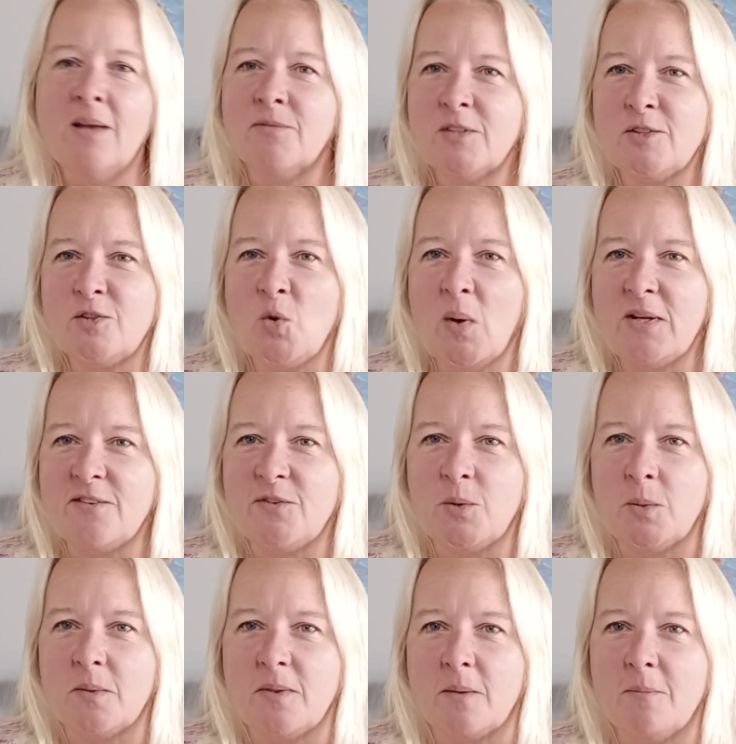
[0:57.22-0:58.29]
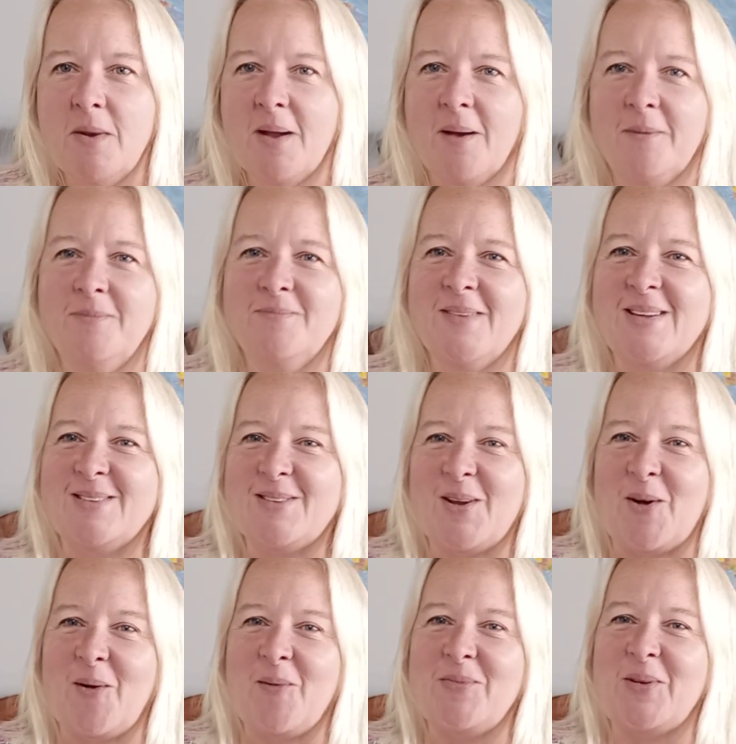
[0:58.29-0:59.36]
there's quite a few of them.
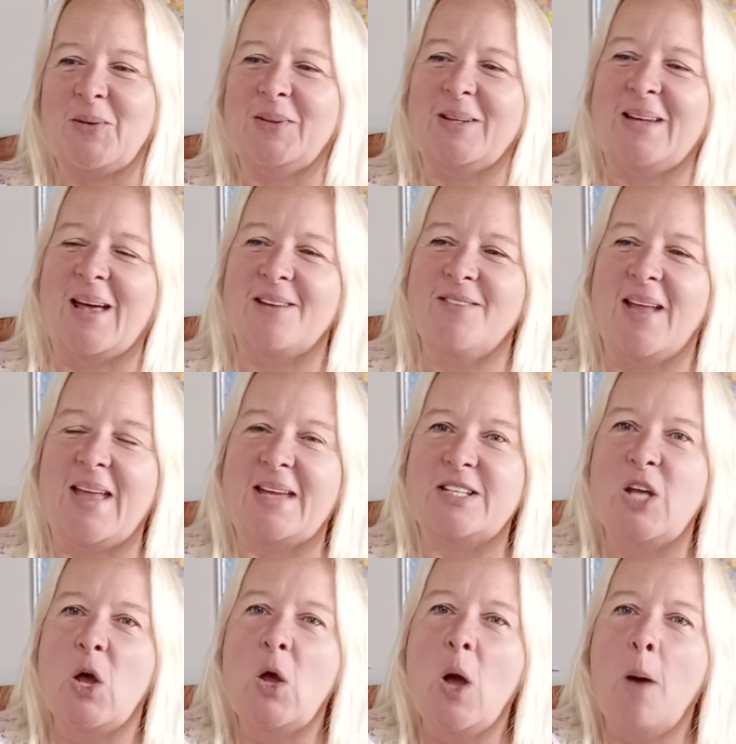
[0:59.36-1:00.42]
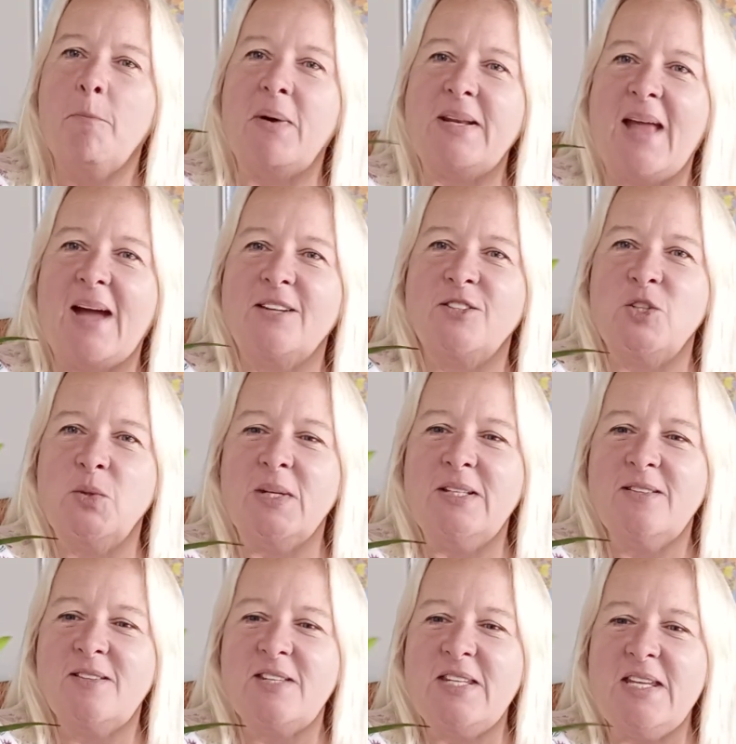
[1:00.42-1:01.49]
they're a little out of hand. But as you can
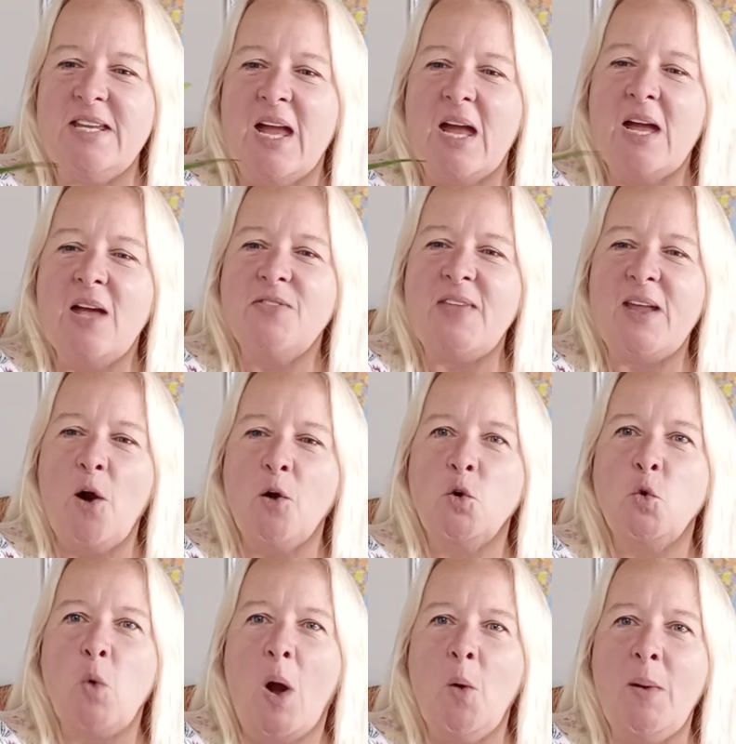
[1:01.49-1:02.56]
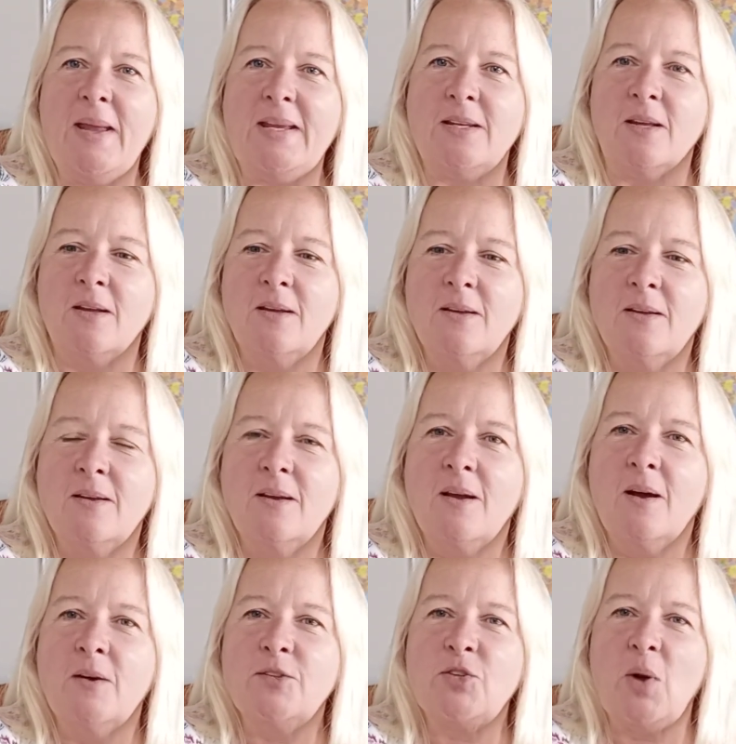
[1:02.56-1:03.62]
see, they are growing.
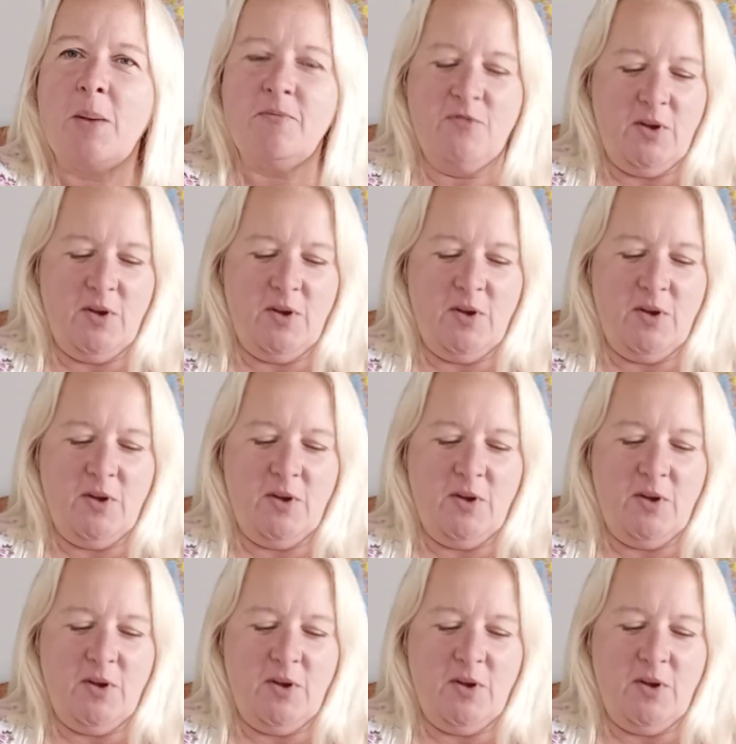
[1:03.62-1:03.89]
So I'm